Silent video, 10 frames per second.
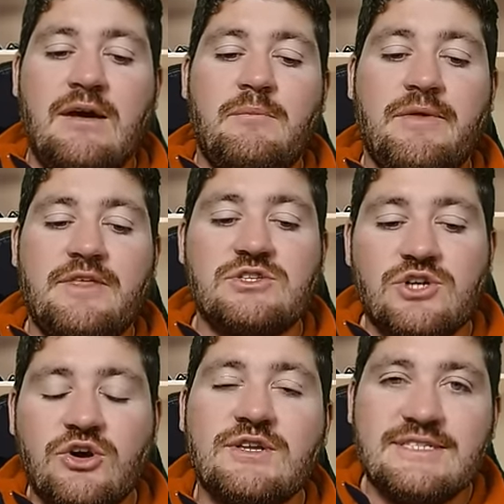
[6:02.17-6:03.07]
But there's
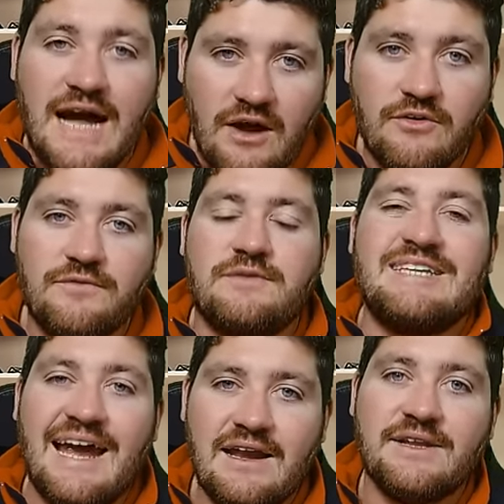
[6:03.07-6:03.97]
no doubt of the
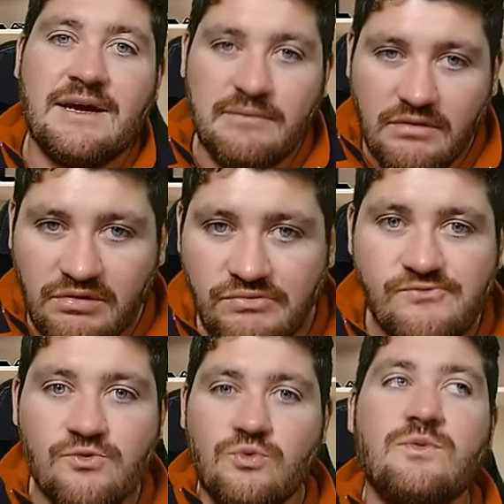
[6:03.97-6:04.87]
talent coming
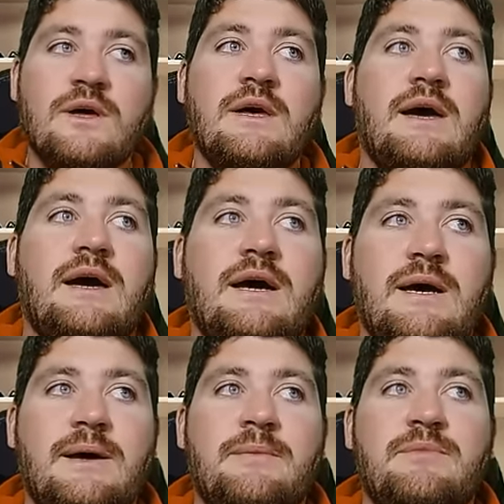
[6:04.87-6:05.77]
through
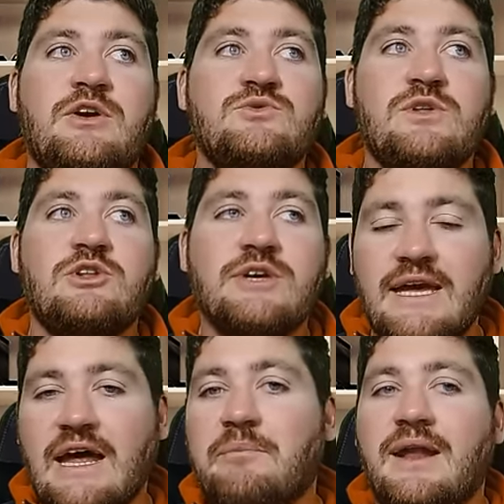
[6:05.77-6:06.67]
um, because we're looking at